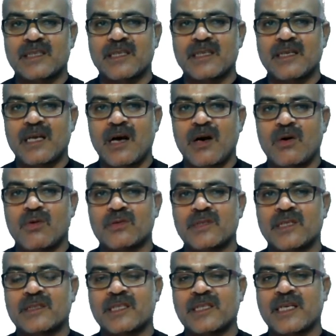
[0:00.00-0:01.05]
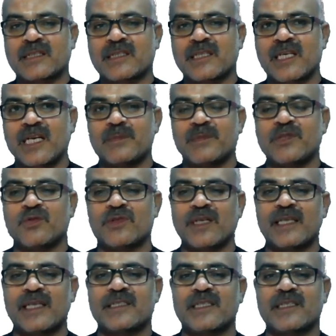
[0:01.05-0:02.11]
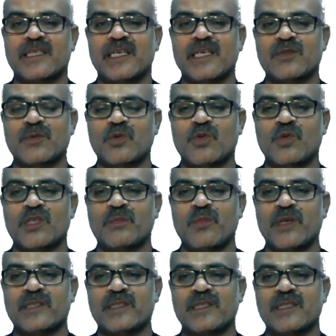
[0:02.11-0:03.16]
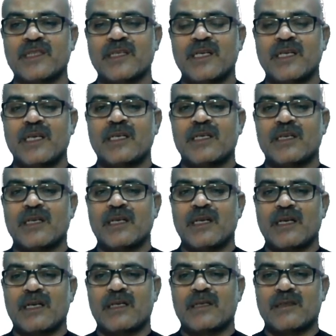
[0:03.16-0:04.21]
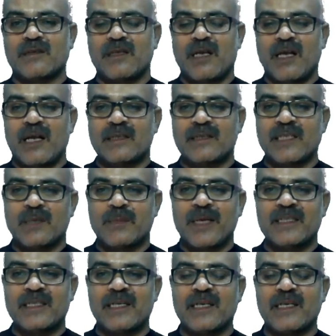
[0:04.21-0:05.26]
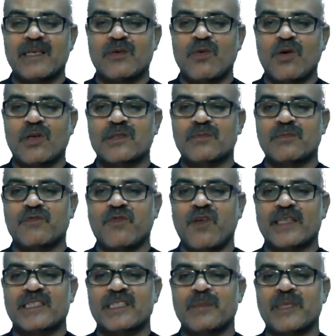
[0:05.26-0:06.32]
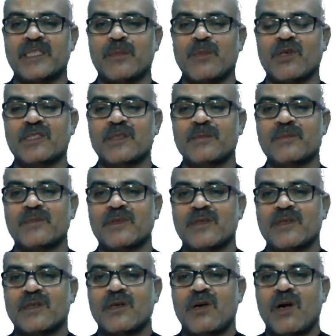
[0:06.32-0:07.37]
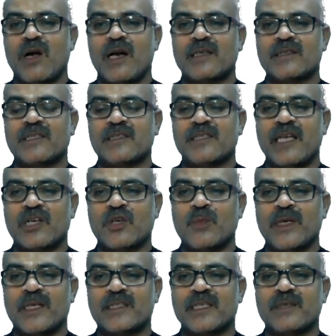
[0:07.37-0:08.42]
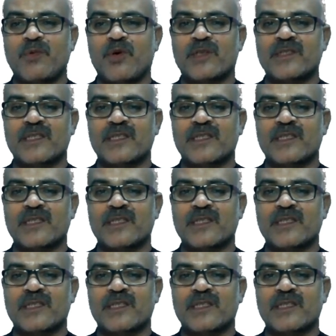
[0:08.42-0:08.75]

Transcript: how this induction can be utilized in case of chronic poisoning, and thereby they cause faster metabolism, and this accumulated poisonous